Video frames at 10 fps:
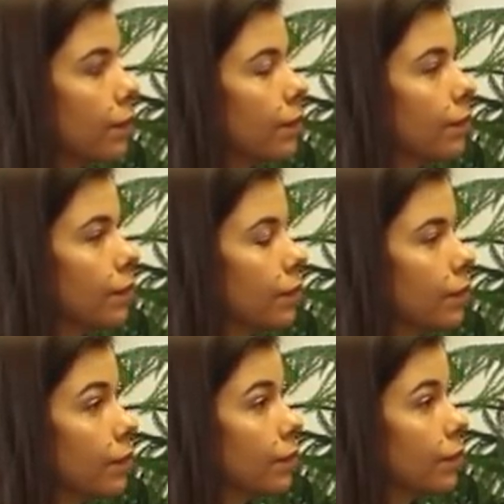
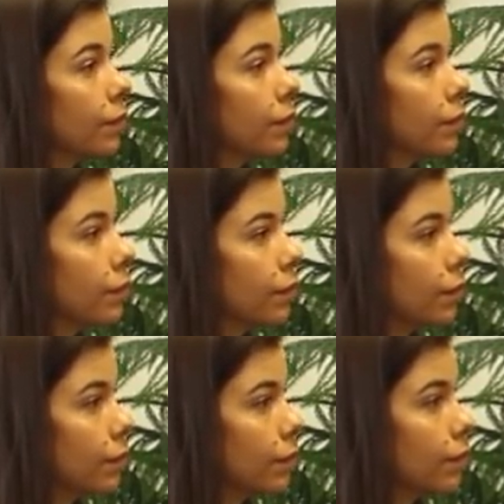
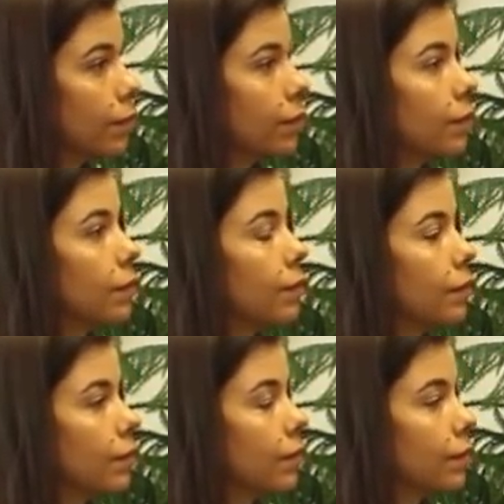
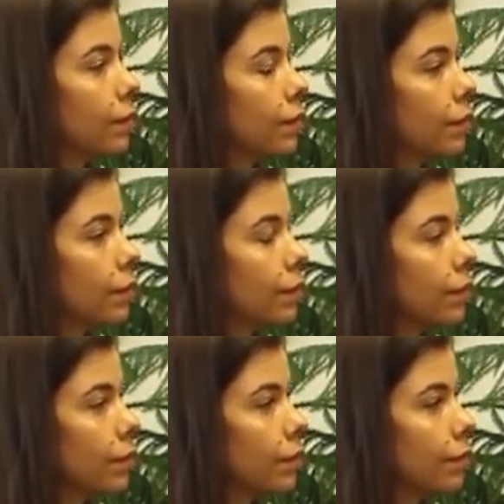
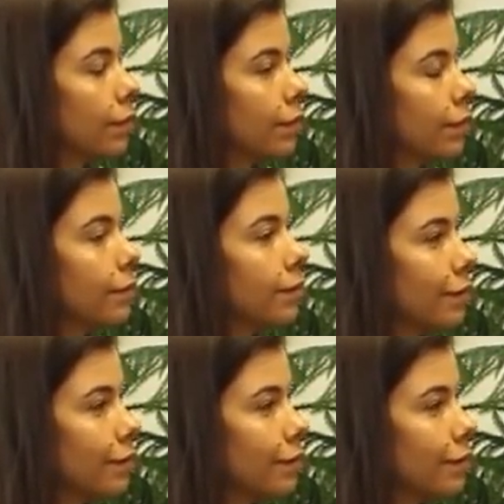The person shown says nothing.